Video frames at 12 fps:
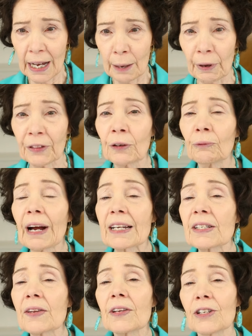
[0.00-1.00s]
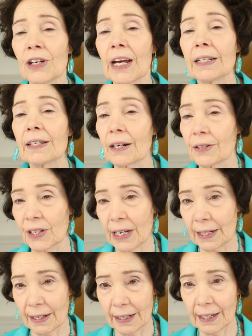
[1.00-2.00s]
but the rest of the shades are
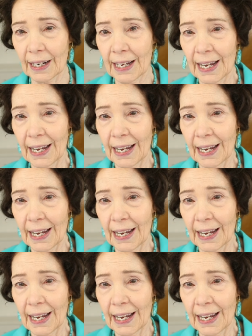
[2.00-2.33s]
tinted.